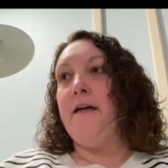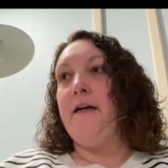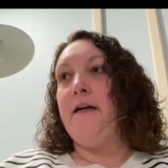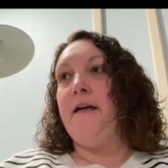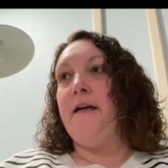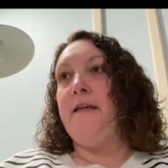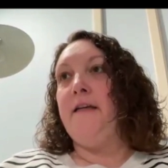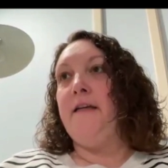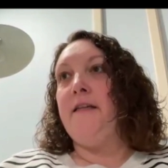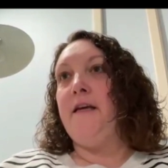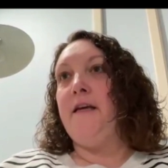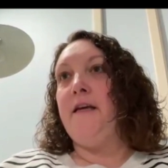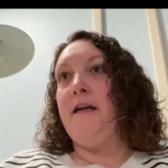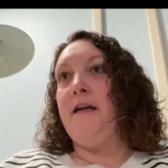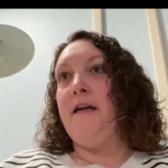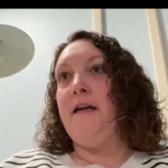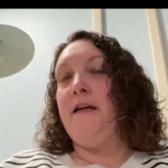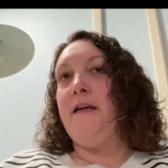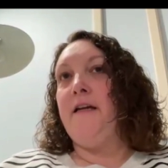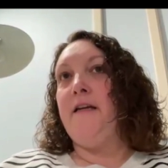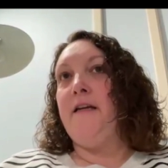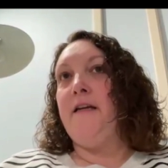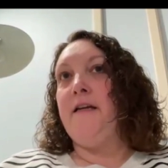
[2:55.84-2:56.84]
And
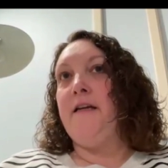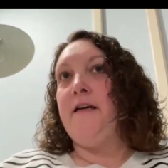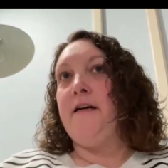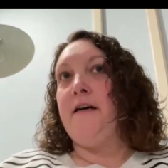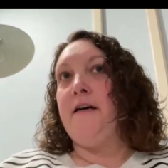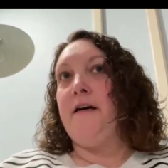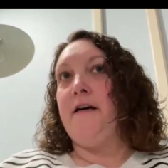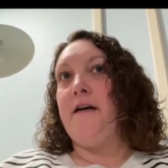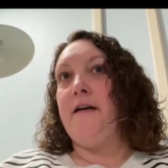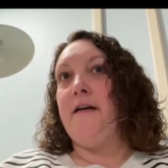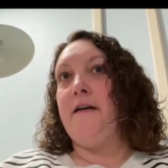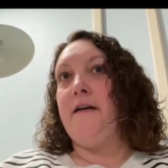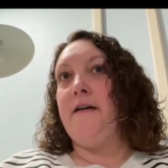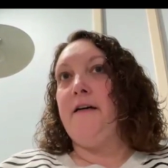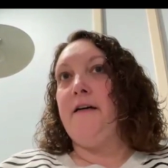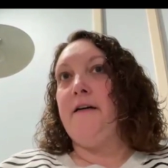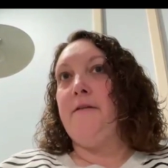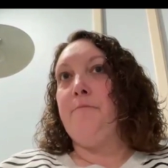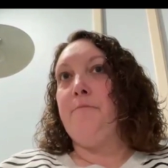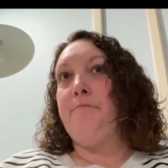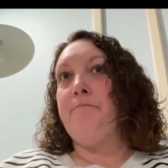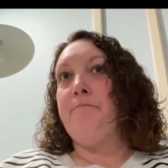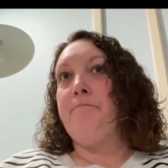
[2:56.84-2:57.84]
then
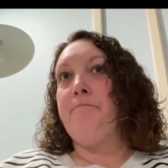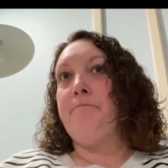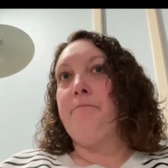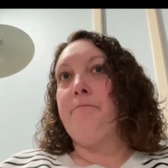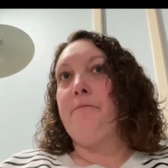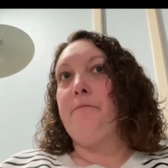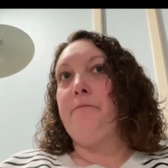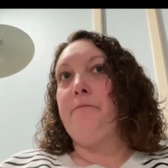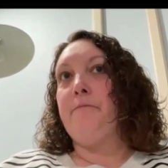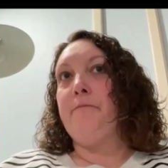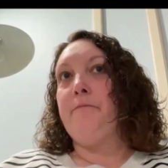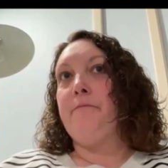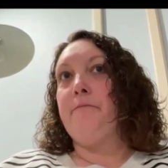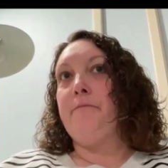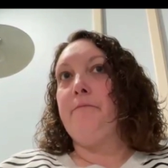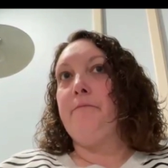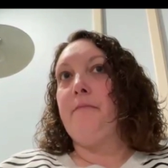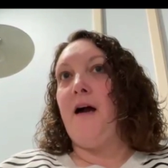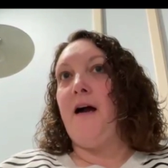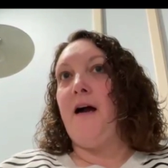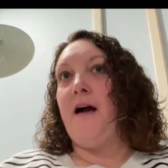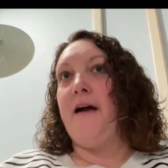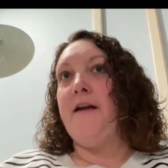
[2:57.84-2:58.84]

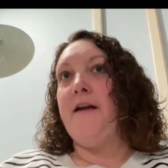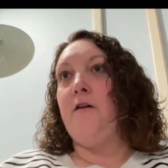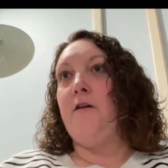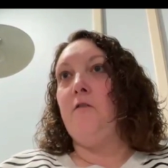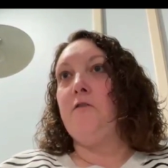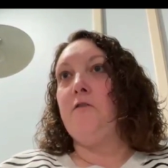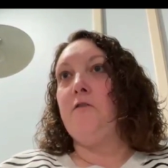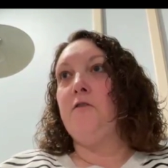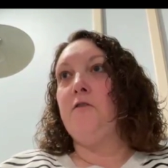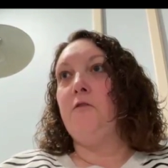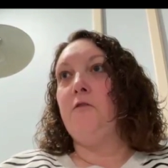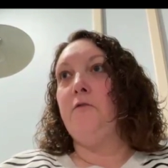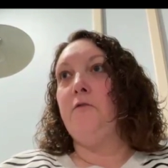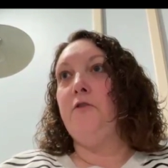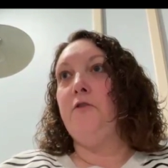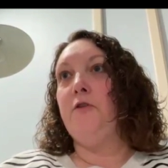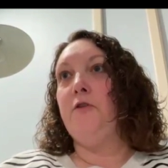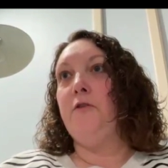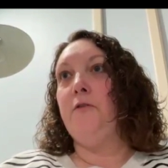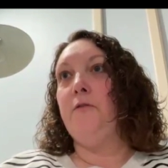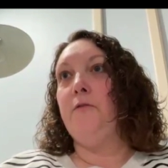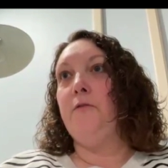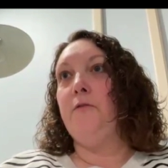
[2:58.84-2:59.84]
I also
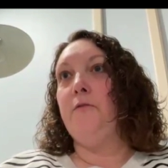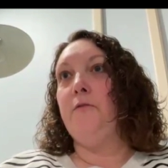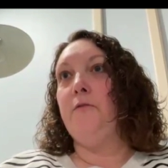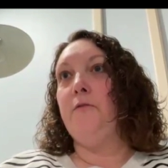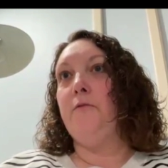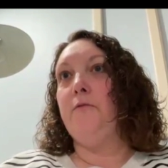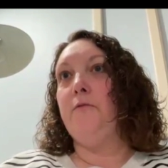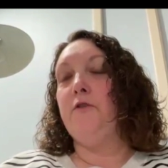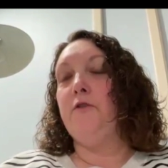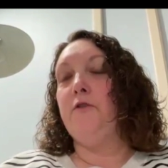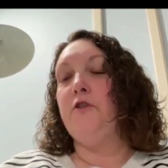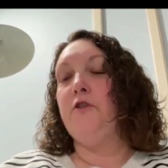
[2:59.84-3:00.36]
do